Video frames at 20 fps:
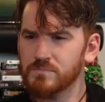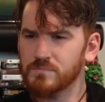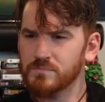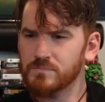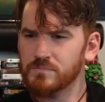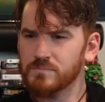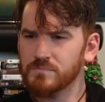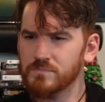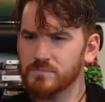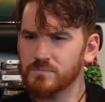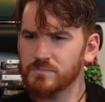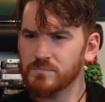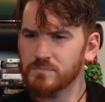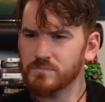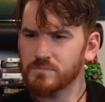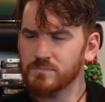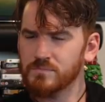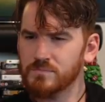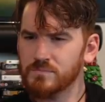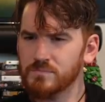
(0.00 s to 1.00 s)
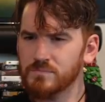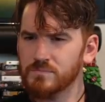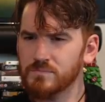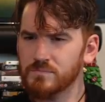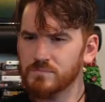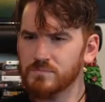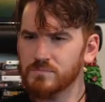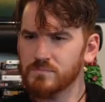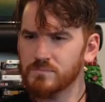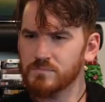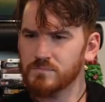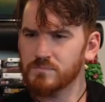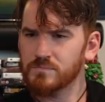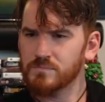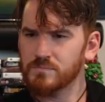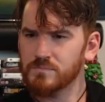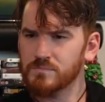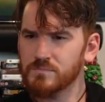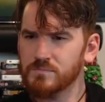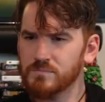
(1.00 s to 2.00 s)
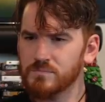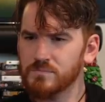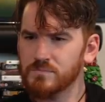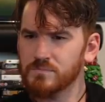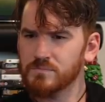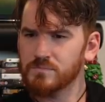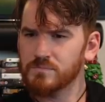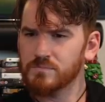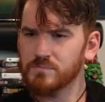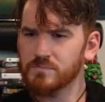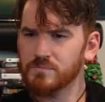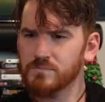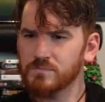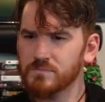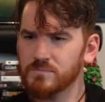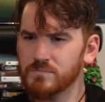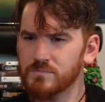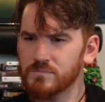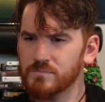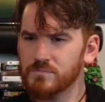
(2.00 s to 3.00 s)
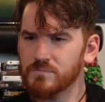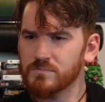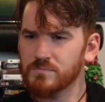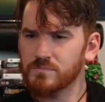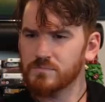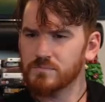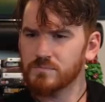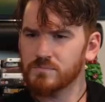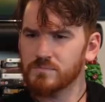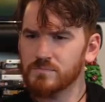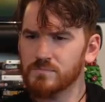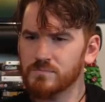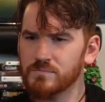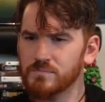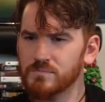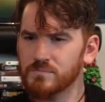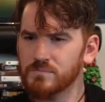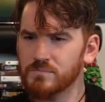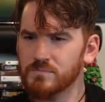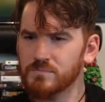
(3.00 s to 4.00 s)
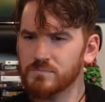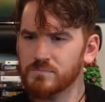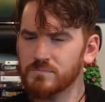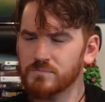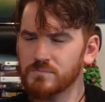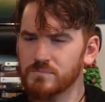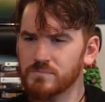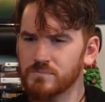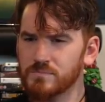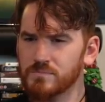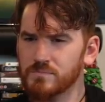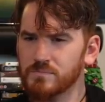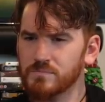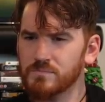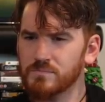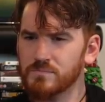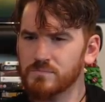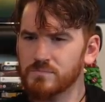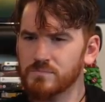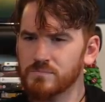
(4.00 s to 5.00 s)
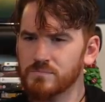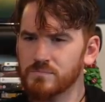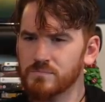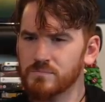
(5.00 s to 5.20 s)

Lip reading: The person shown says nothing.